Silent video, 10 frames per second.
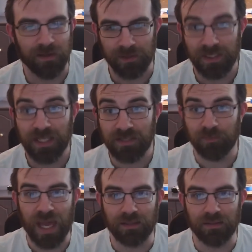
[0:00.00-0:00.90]
your sense of
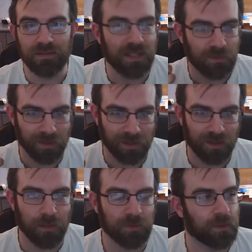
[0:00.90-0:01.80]
balance, that's where that
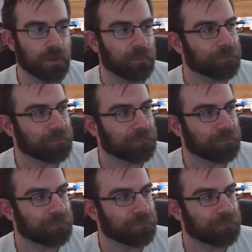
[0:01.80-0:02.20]
comes from.